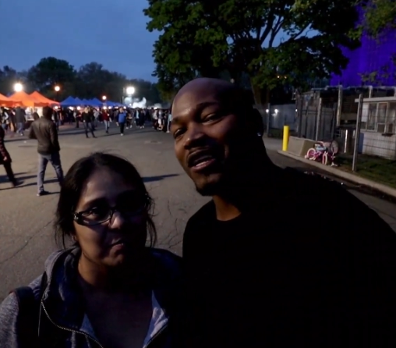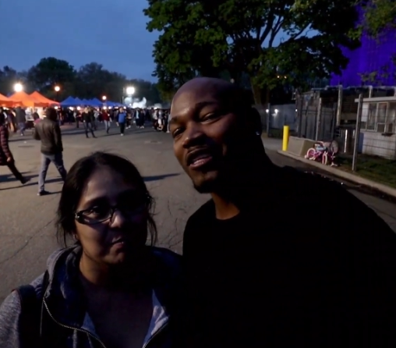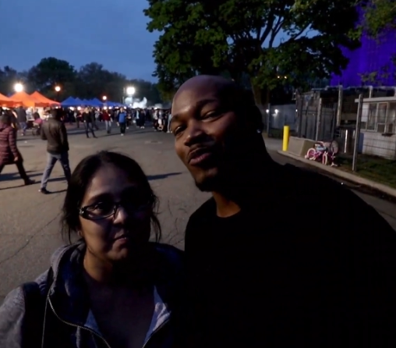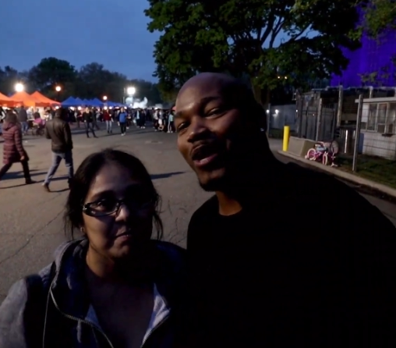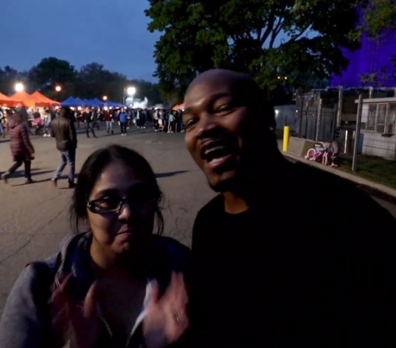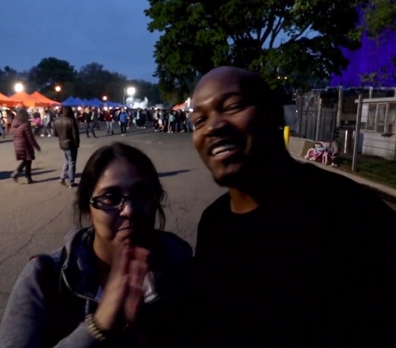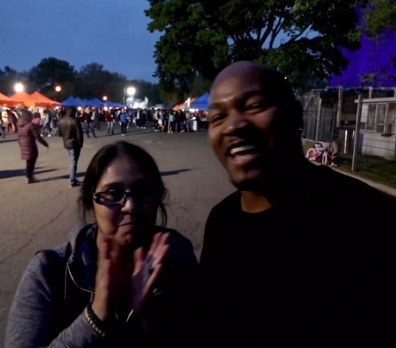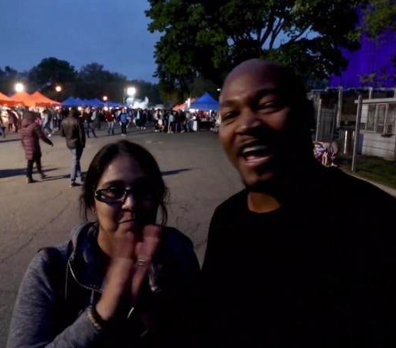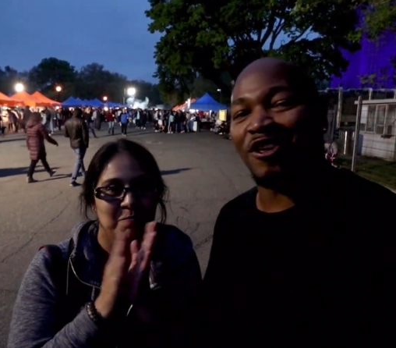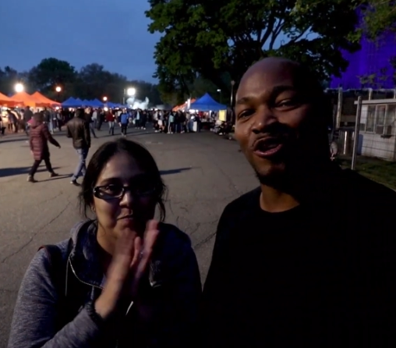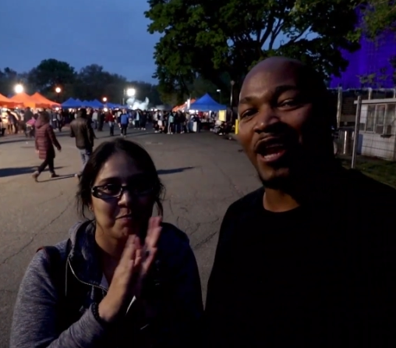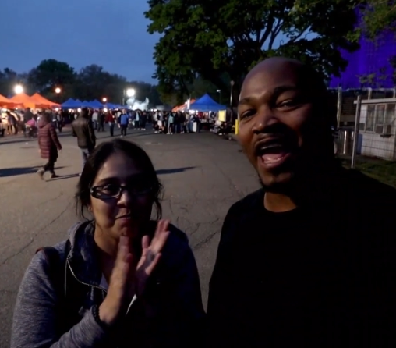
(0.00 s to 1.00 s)
Speaker 1: us. We got
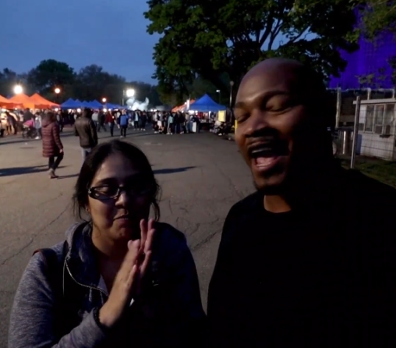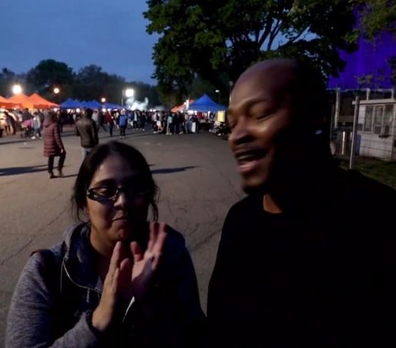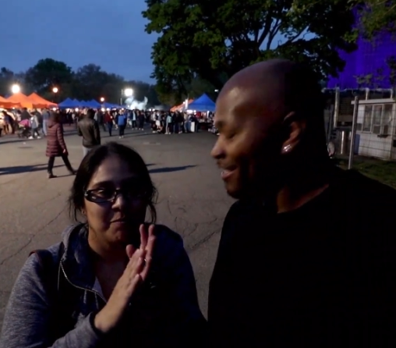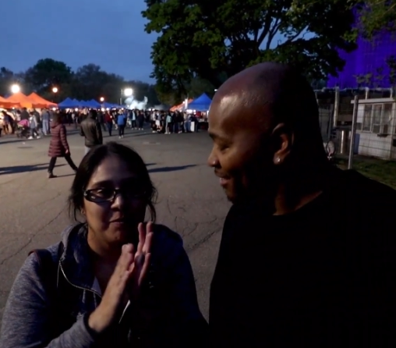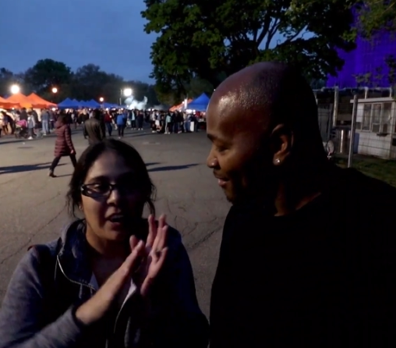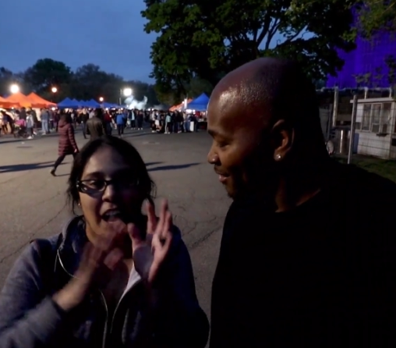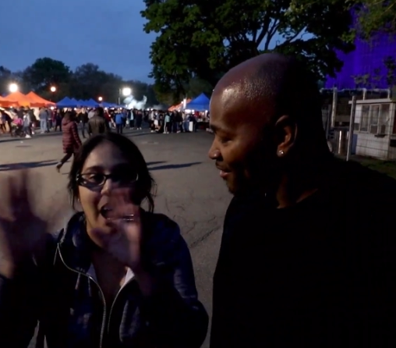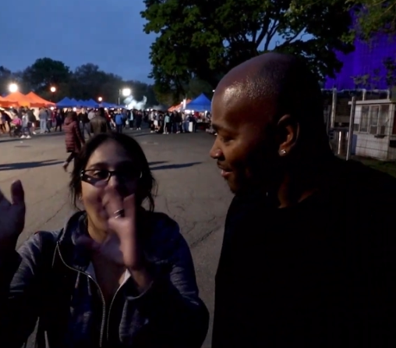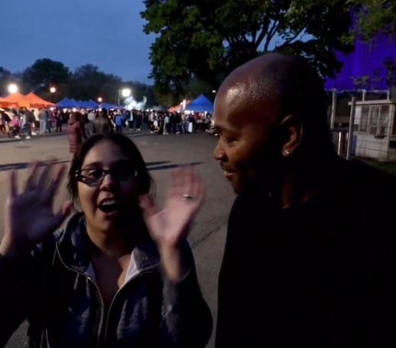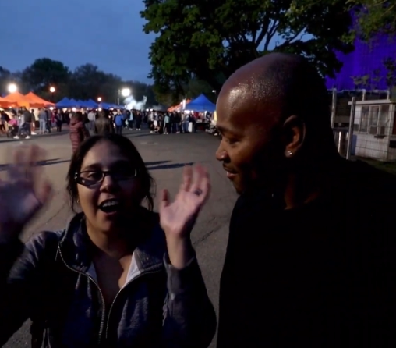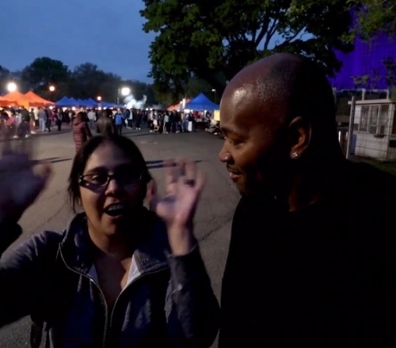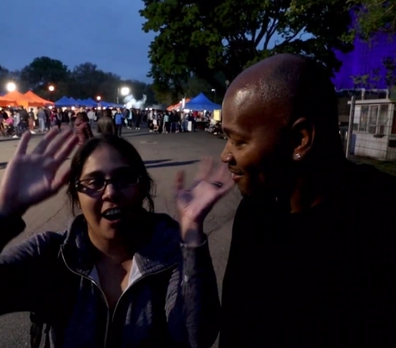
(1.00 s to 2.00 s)
Daniel and Naz.
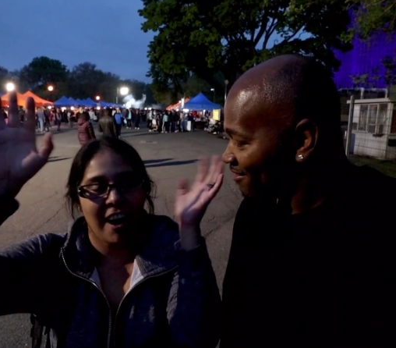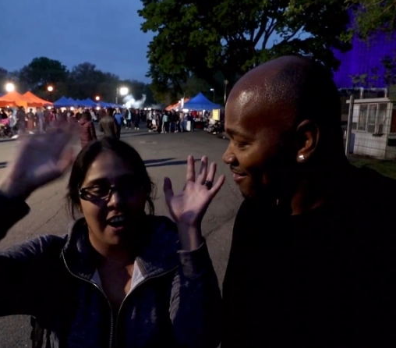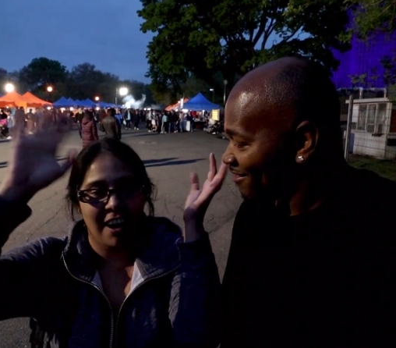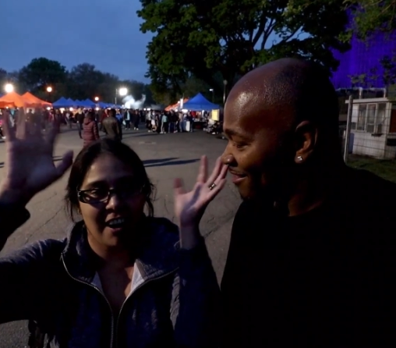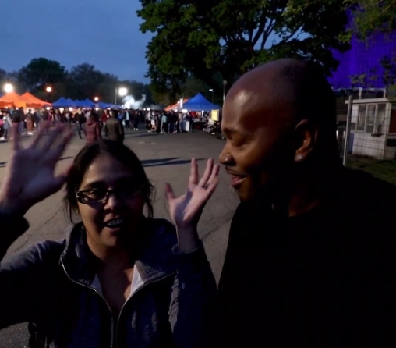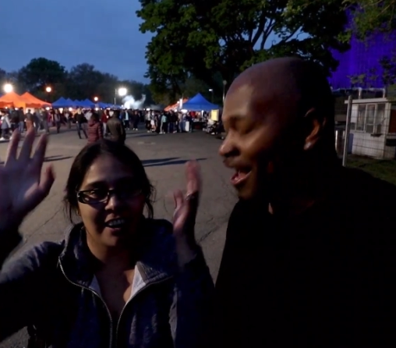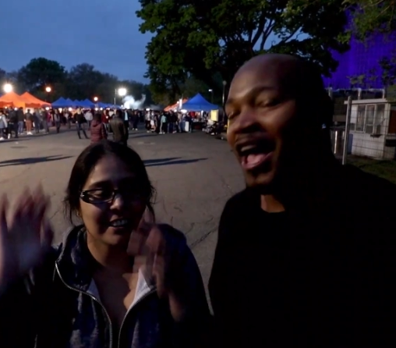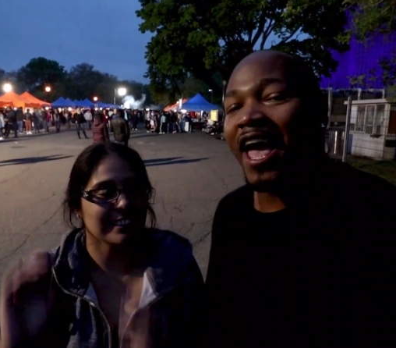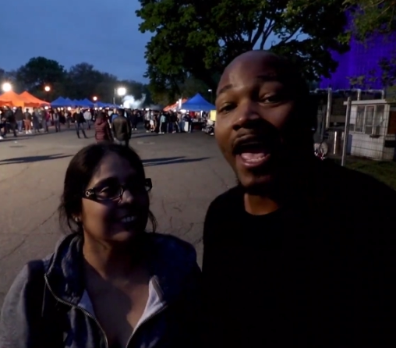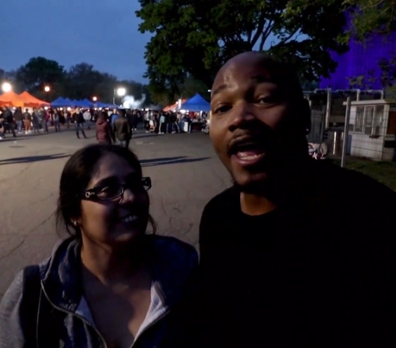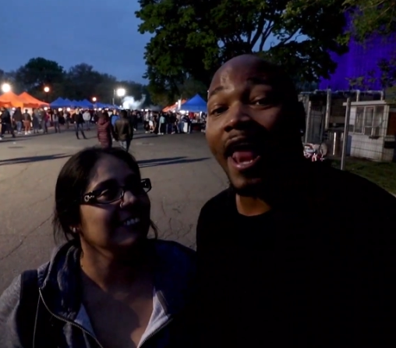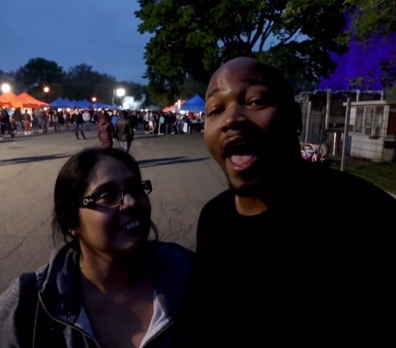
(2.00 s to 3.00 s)

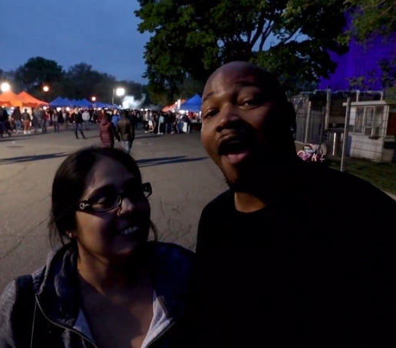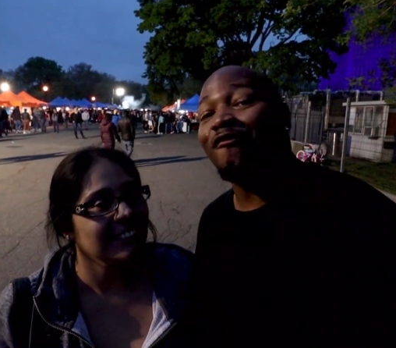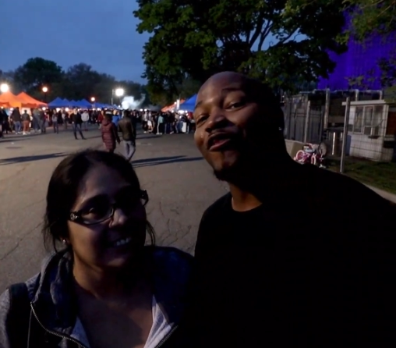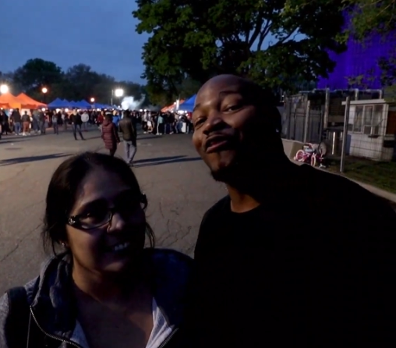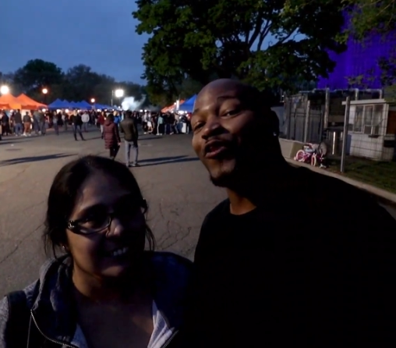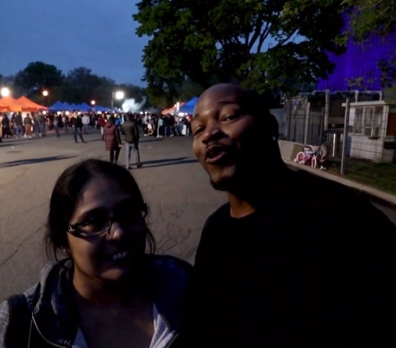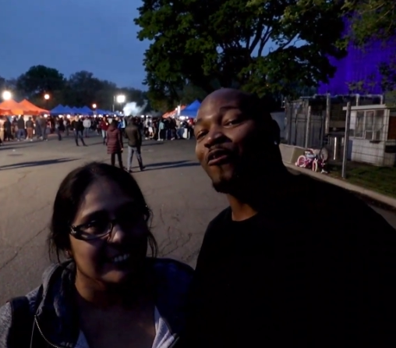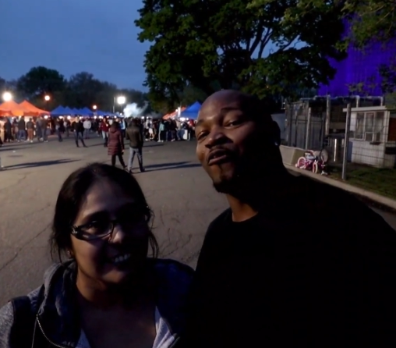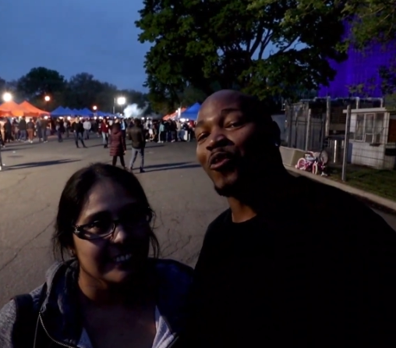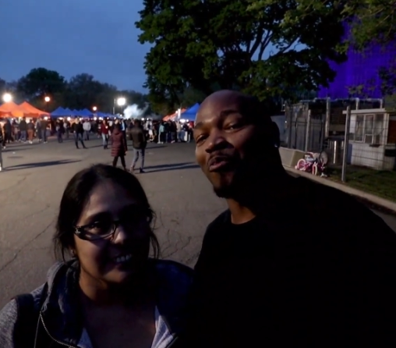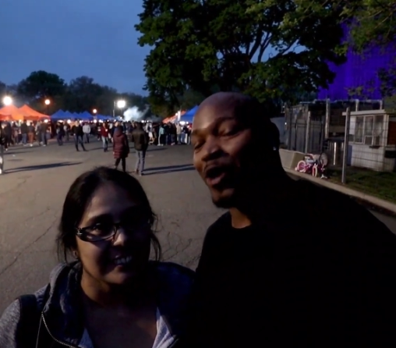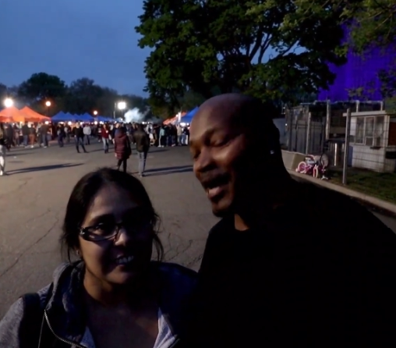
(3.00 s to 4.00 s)
And half of Food
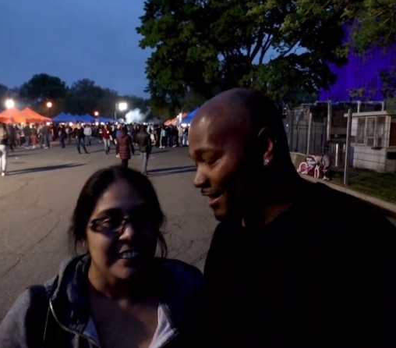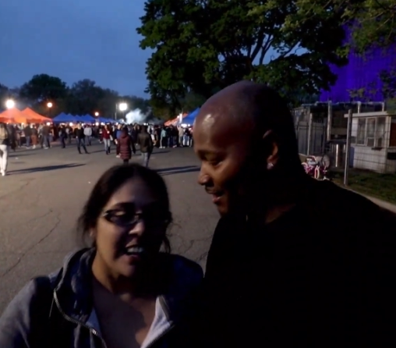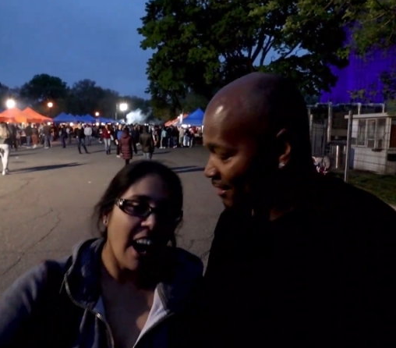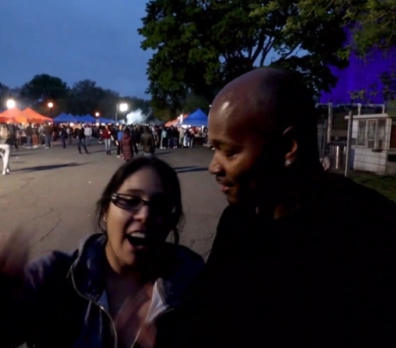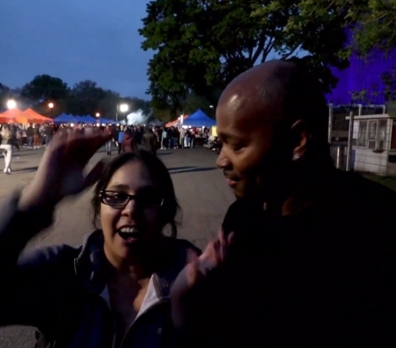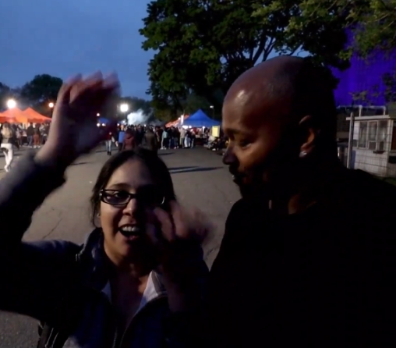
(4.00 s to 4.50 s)
and Footprints.